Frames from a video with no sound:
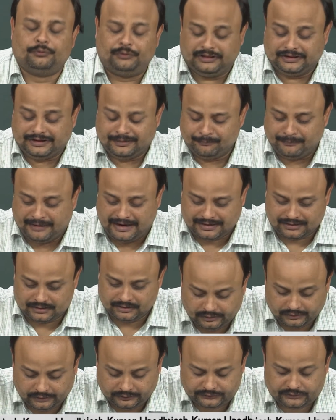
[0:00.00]
welcome back.
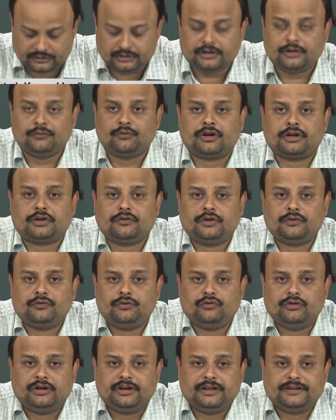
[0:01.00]
Yesterday whatever
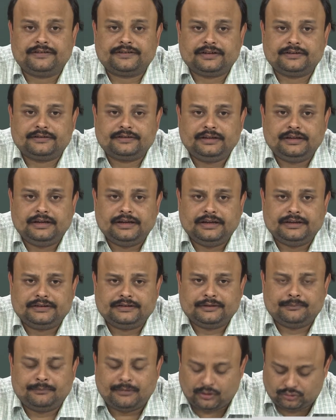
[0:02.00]
we were discussing
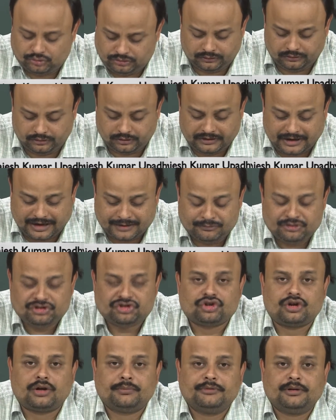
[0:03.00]
is about the
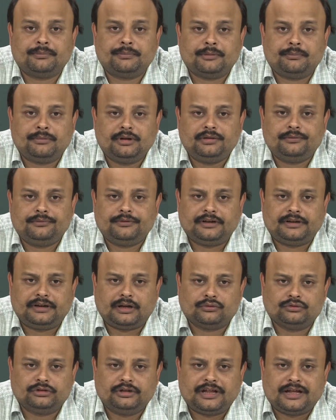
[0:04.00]
diameter of the bubble, that
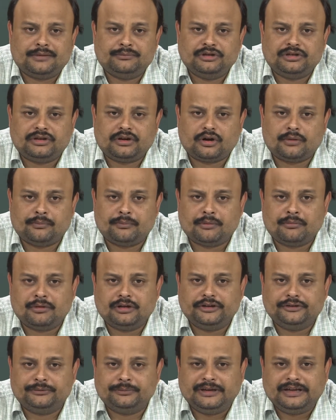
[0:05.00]
how the diameter of
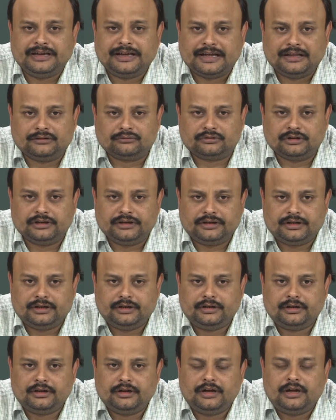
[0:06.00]
bubble is being
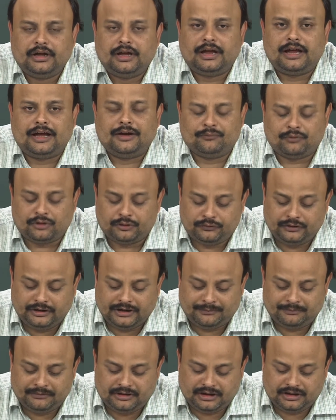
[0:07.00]
calculated, and what we
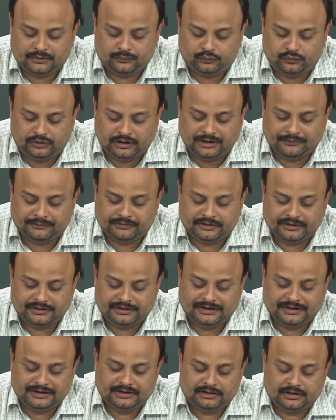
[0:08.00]
have done, we have
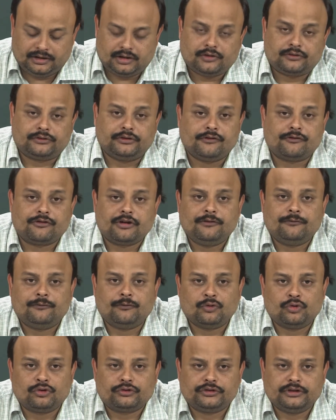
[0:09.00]
said that there are different
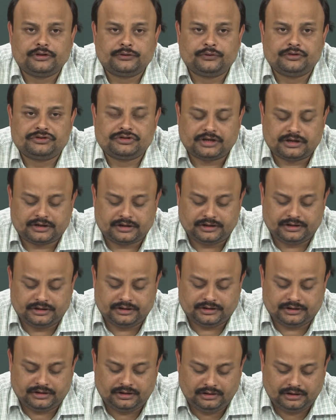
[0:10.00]
forces which are
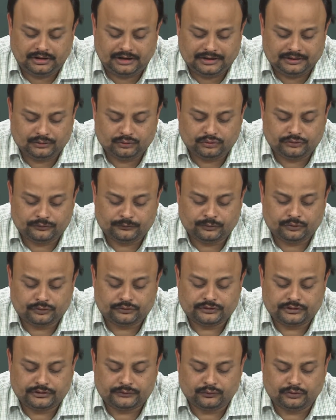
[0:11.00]
critical, and those
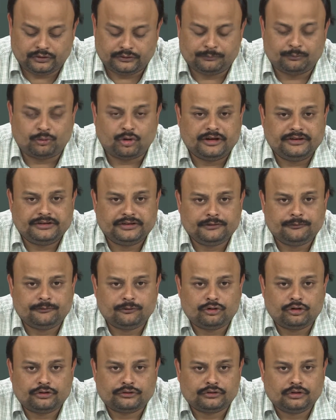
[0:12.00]
forces was buoyancy
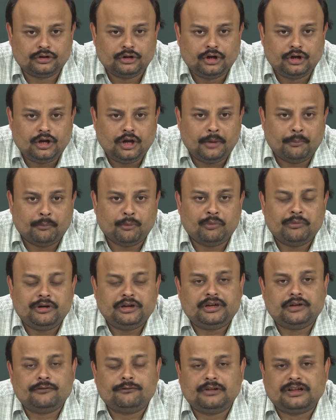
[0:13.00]
force,
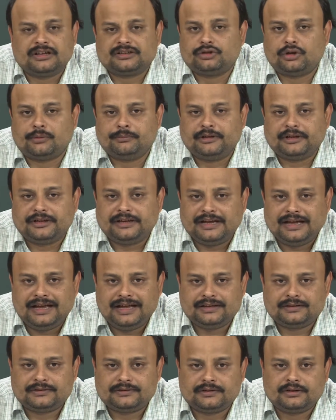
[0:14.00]
momentum flux of the
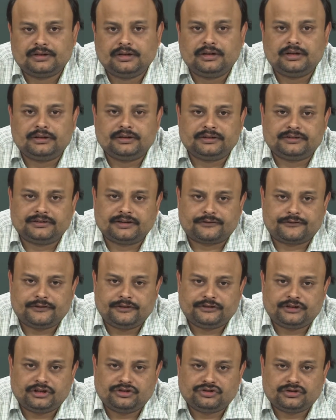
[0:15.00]
gas, the
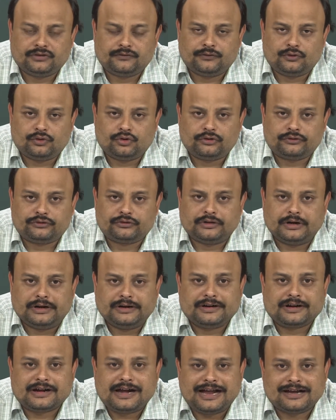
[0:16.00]
surface tension force,
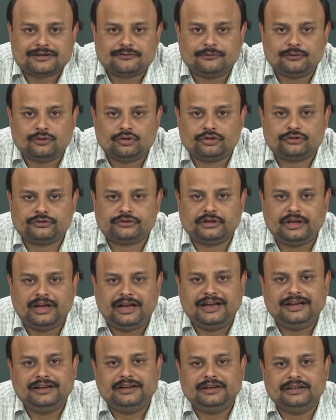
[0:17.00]
drag force
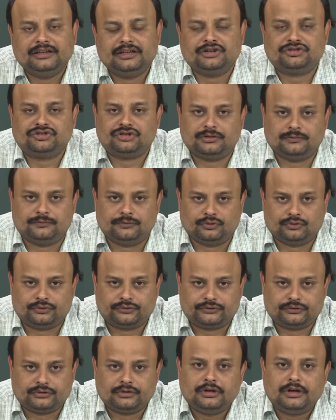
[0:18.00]
and inertial
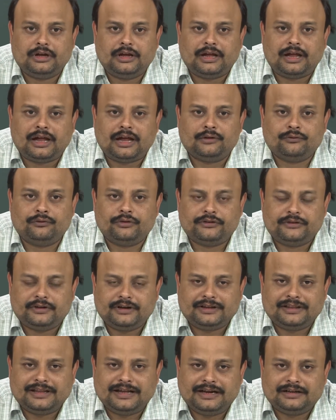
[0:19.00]
force. And we
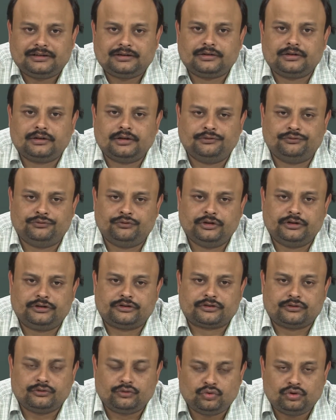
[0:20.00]
said that if we
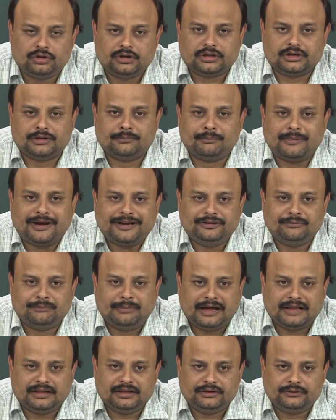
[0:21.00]
do the combined
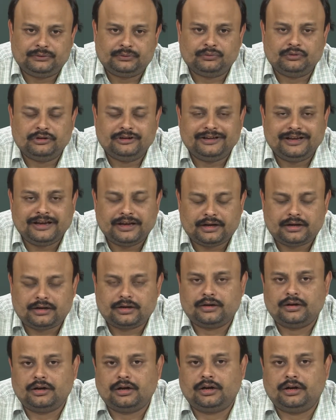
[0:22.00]
balance, we will
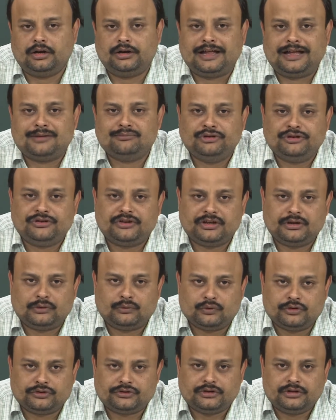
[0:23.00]
get a diameter
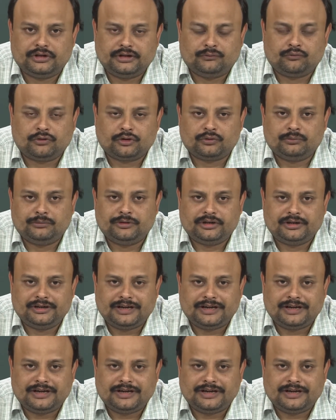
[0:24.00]
equation, that what will be the